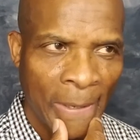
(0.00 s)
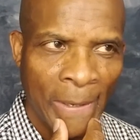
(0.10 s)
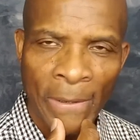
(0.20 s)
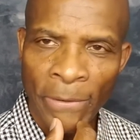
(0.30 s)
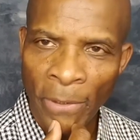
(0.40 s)

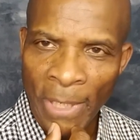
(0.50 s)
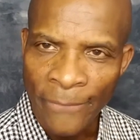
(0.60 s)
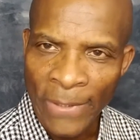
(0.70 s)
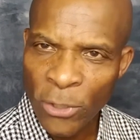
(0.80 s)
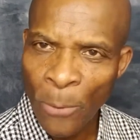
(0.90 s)
your
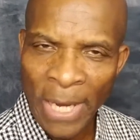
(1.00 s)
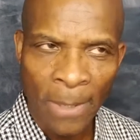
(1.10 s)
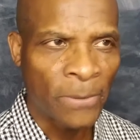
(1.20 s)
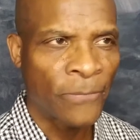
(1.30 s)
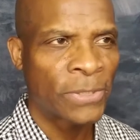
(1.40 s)
life. Let's go back
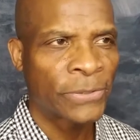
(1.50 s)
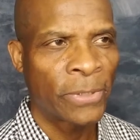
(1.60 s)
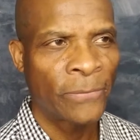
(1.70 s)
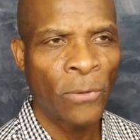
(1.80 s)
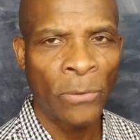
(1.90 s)
up to verse
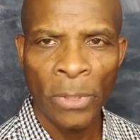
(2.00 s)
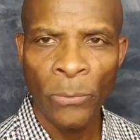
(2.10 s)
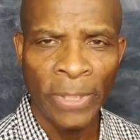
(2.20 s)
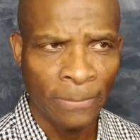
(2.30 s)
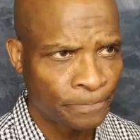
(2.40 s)
34 real
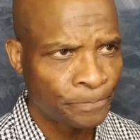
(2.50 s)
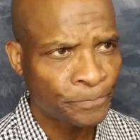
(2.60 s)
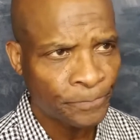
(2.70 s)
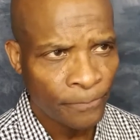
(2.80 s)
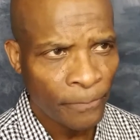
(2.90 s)
quick.
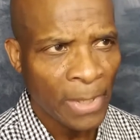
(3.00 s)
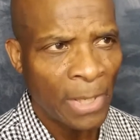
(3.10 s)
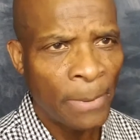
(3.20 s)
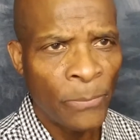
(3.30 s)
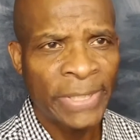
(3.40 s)

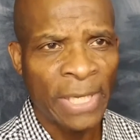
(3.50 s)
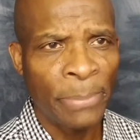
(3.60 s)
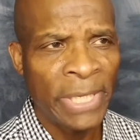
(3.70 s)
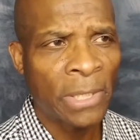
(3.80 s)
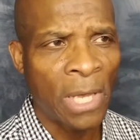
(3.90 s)
Let me read that
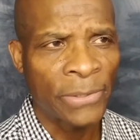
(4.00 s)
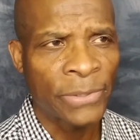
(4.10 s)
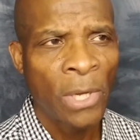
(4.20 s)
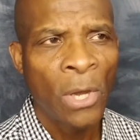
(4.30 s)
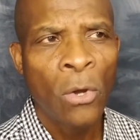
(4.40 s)
B clause.
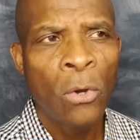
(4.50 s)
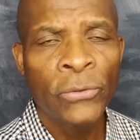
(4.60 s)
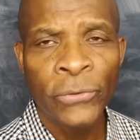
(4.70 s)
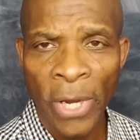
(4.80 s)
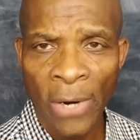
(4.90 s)

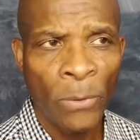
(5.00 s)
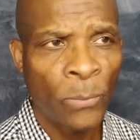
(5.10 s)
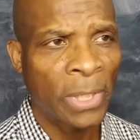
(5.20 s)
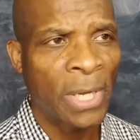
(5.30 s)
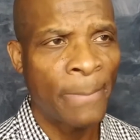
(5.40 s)
Whosoever
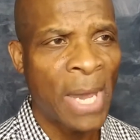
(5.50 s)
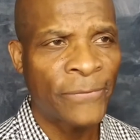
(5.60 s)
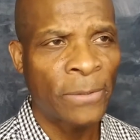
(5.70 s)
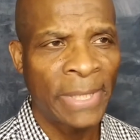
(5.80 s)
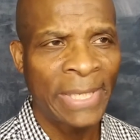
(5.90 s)
will come
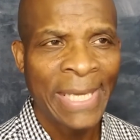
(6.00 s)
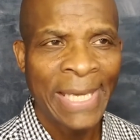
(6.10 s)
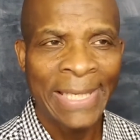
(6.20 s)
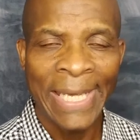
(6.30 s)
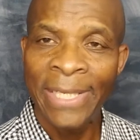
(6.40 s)
after me,
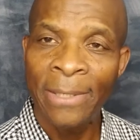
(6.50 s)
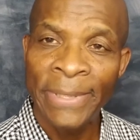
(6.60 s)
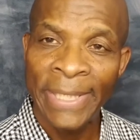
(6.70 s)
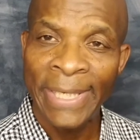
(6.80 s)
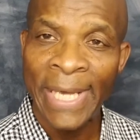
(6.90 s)
let him
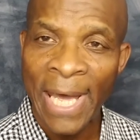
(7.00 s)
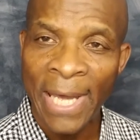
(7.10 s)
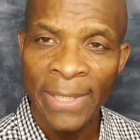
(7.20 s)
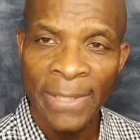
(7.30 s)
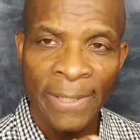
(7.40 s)

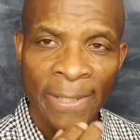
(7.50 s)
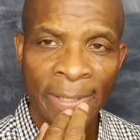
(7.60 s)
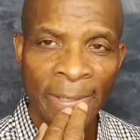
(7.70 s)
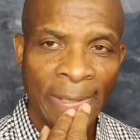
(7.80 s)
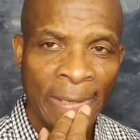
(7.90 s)
deny
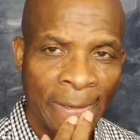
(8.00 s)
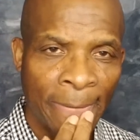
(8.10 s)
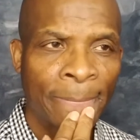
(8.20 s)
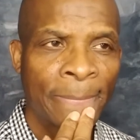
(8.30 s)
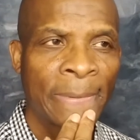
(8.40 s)

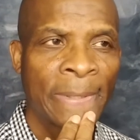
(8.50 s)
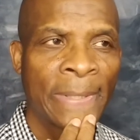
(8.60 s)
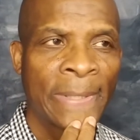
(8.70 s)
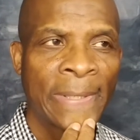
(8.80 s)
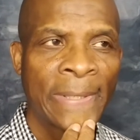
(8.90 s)

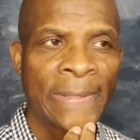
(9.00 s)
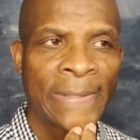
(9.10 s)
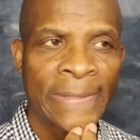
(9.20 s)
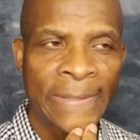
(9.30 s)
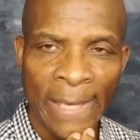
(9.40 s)

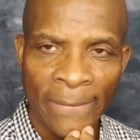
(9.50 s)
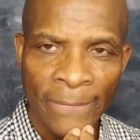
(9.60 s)
himself.